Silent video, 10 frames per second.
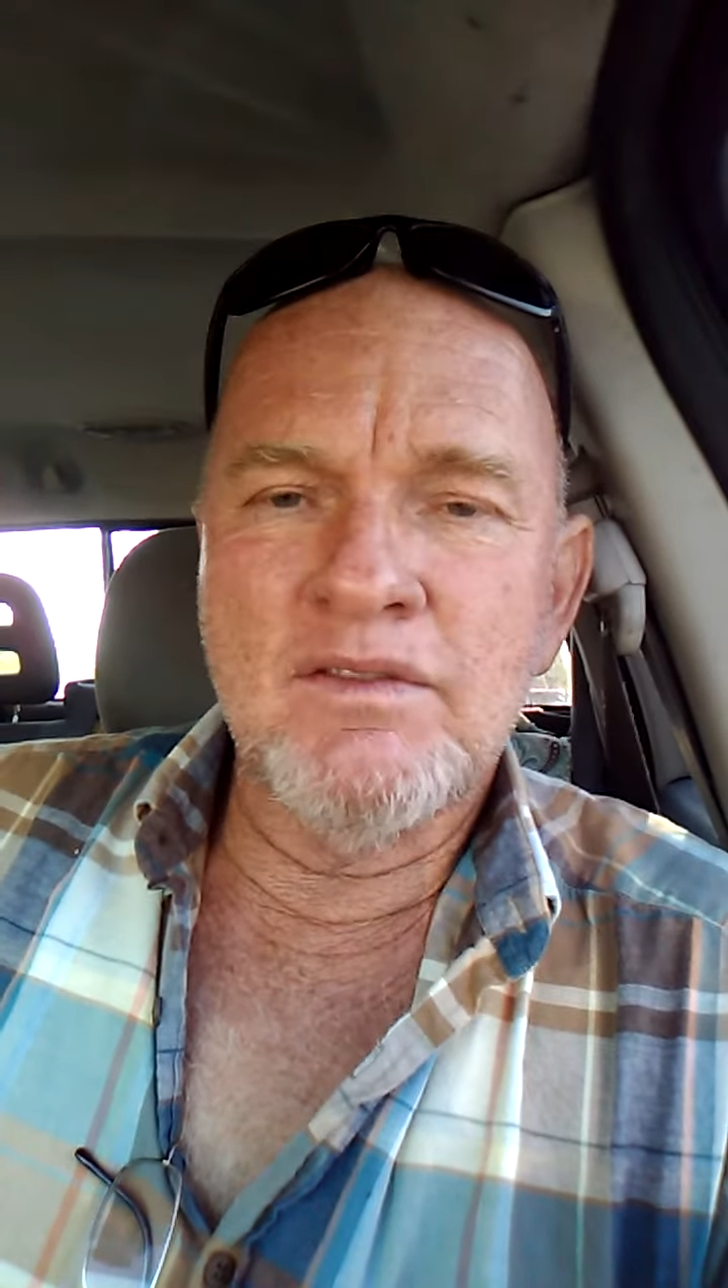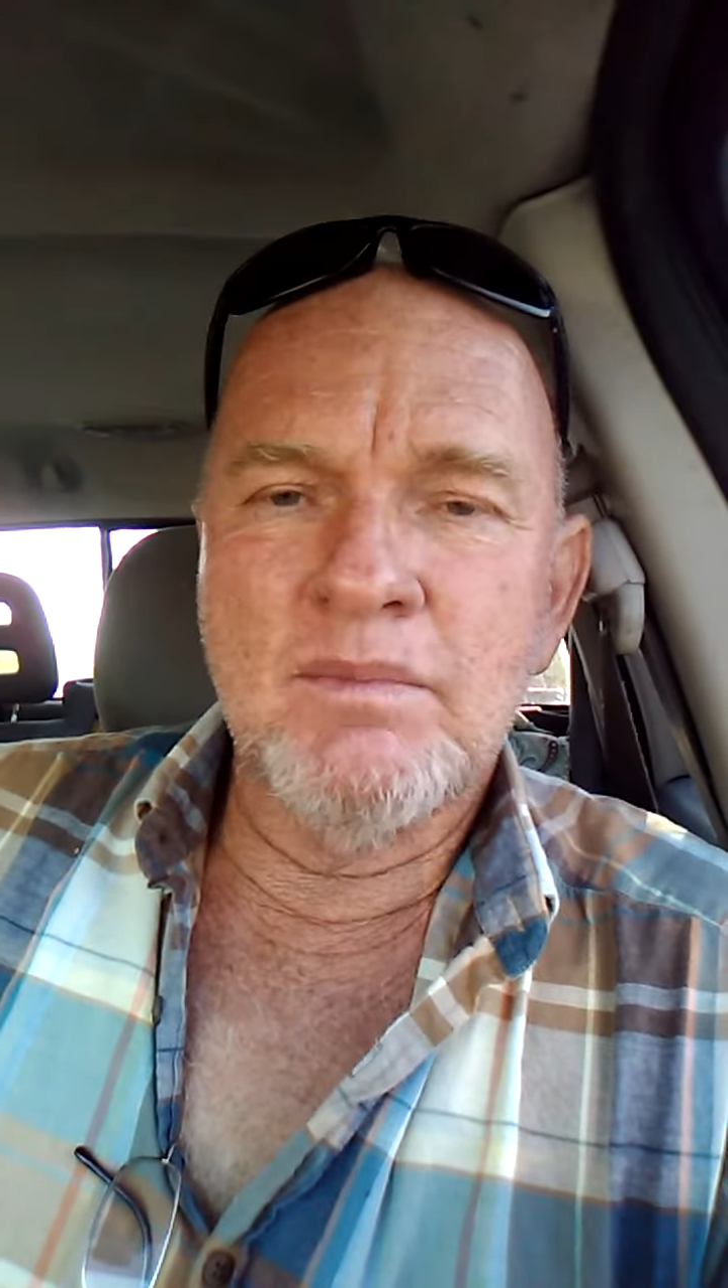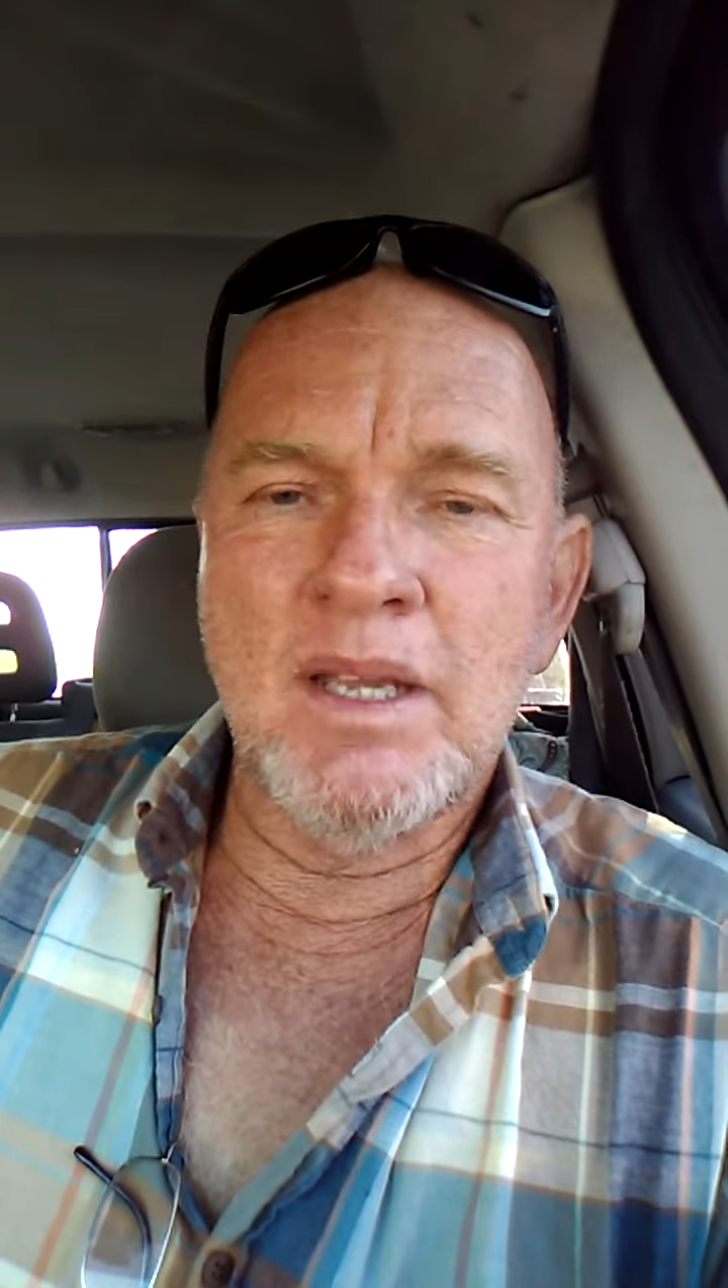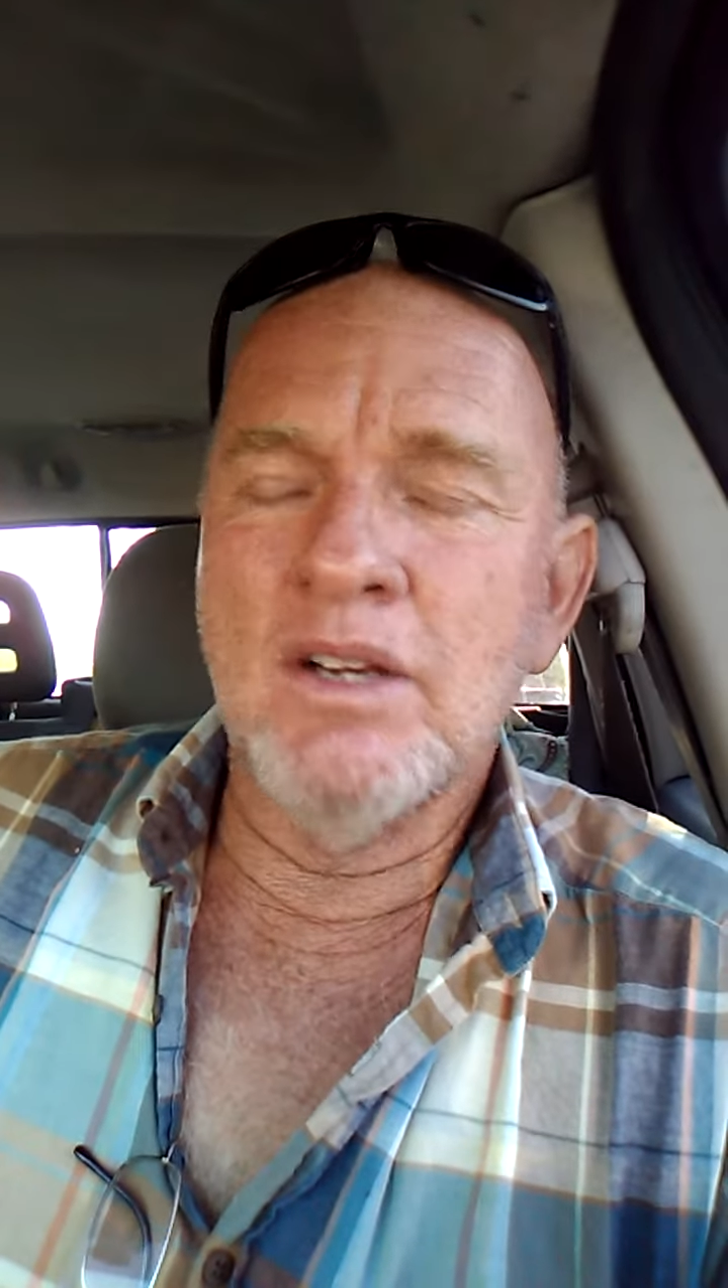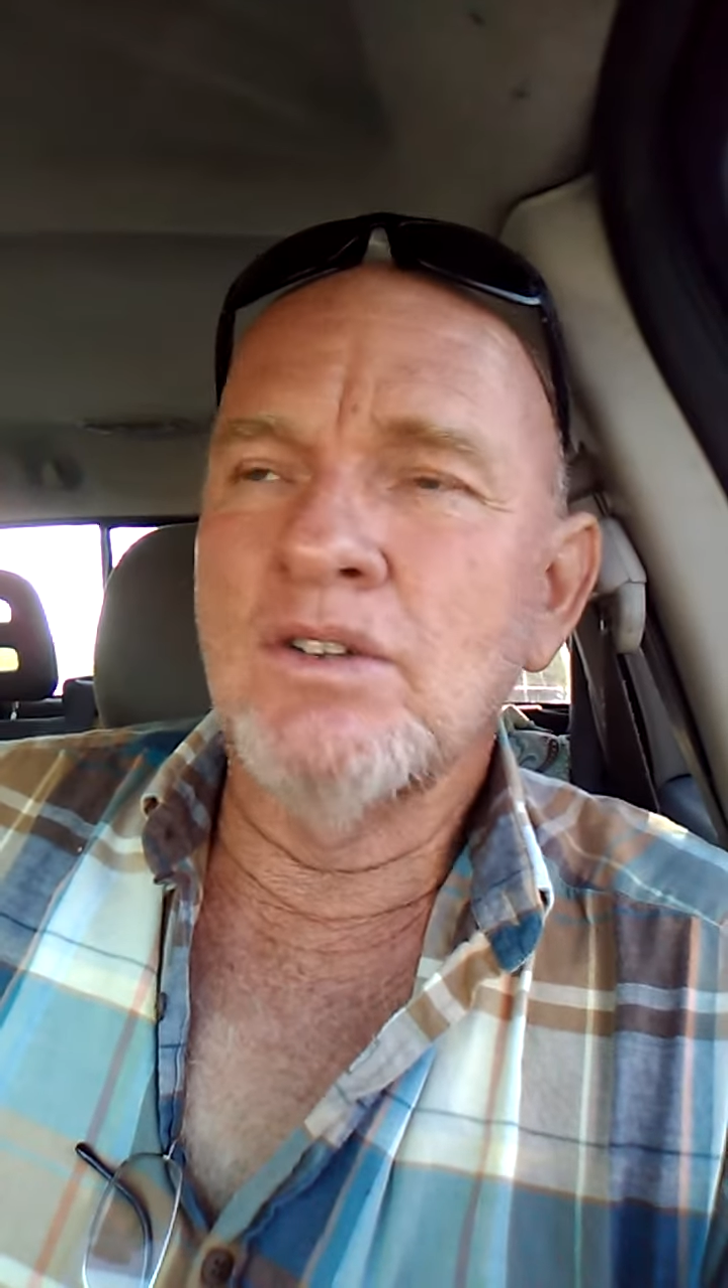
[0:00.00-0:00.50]
for
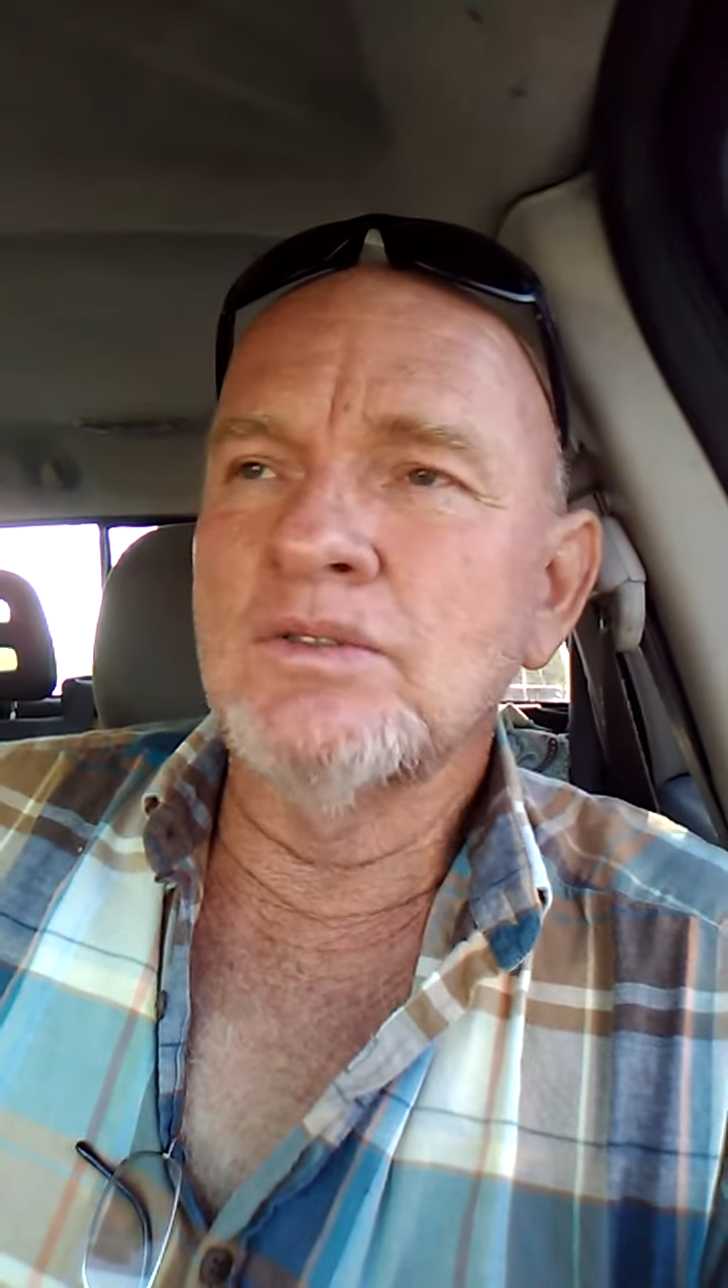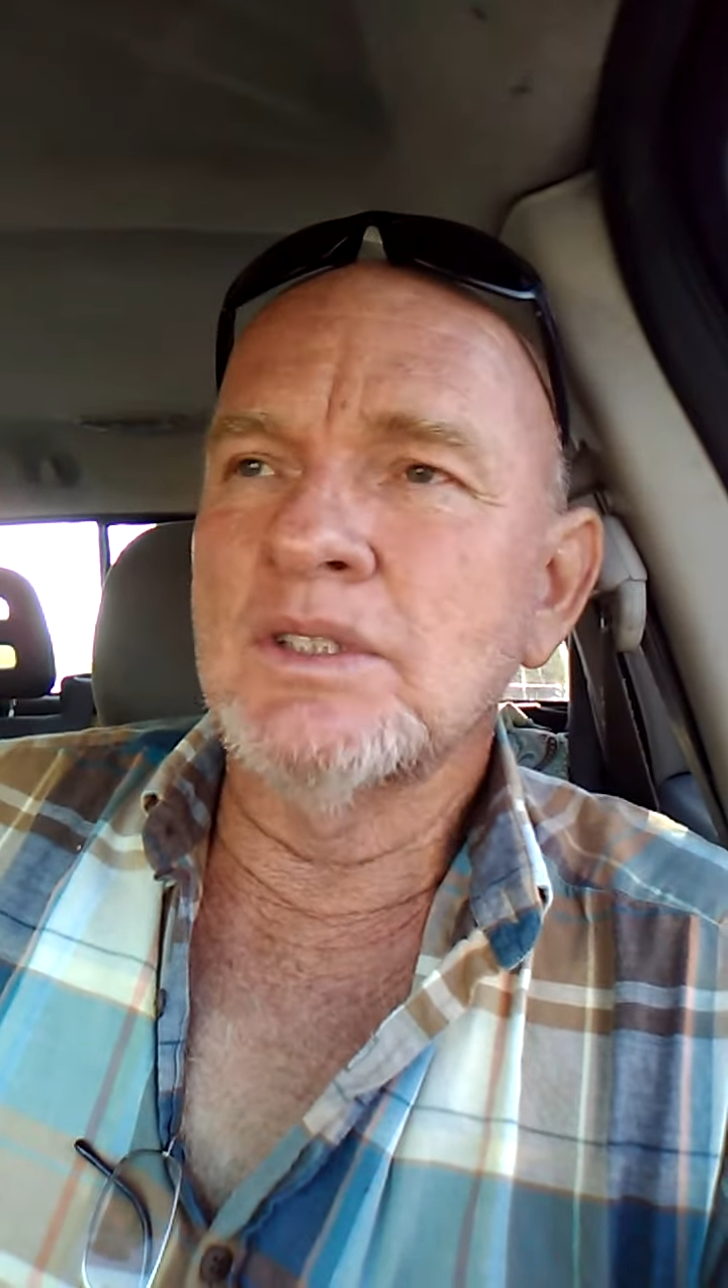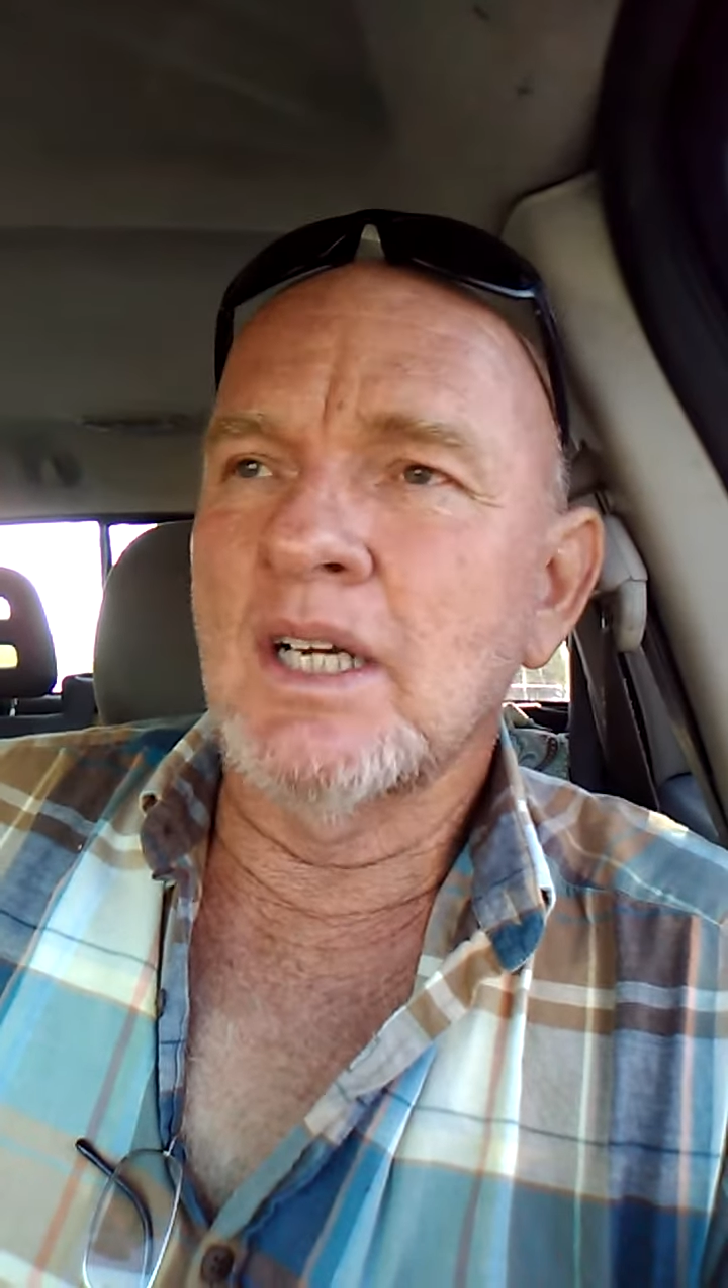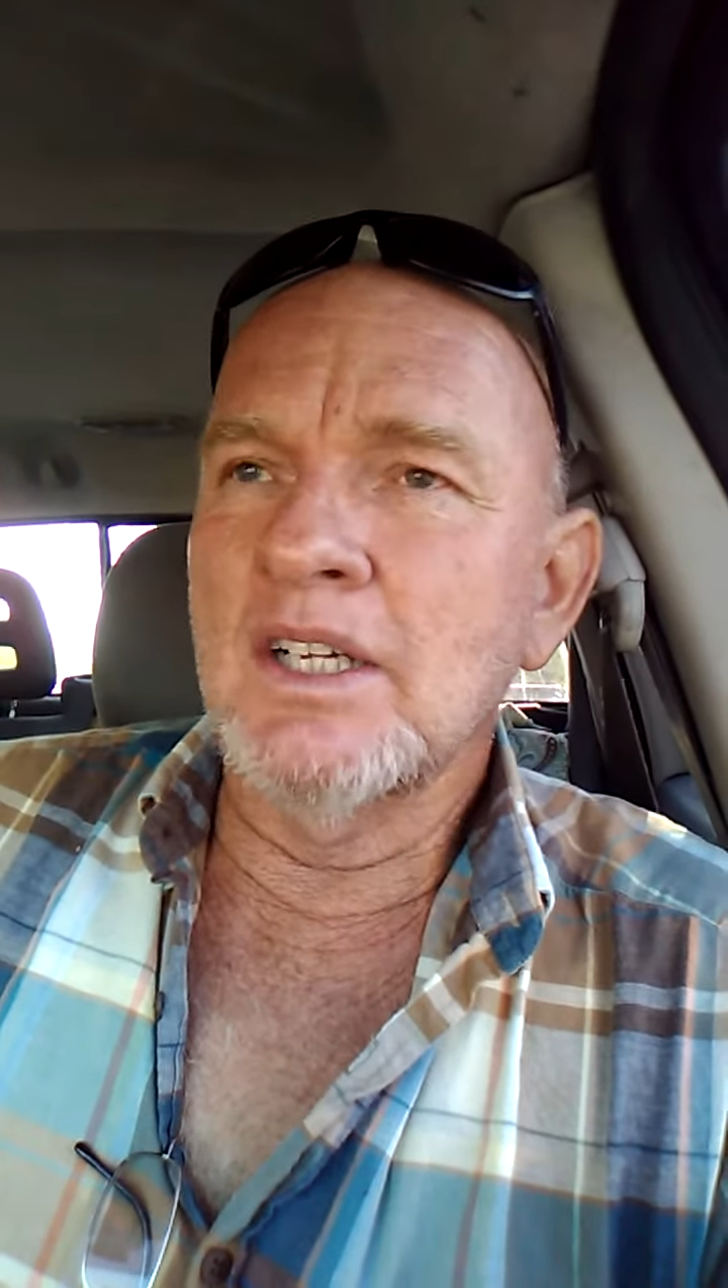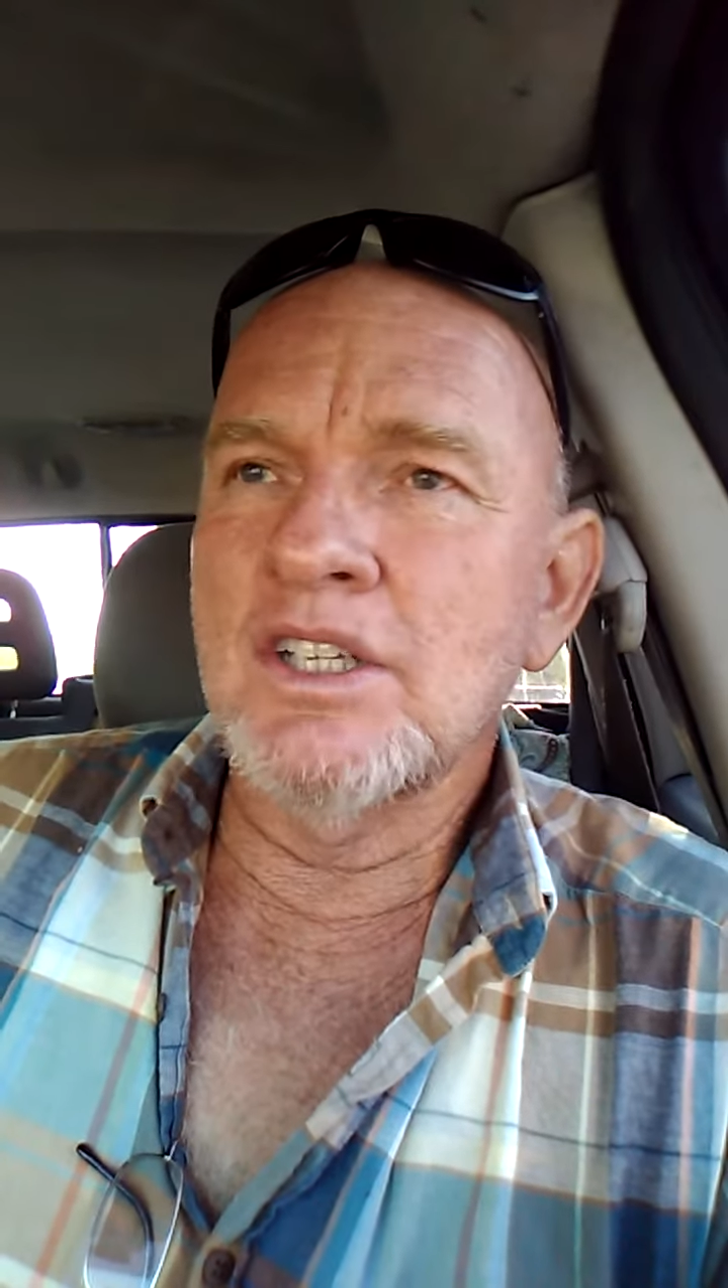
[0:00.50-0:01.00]
my own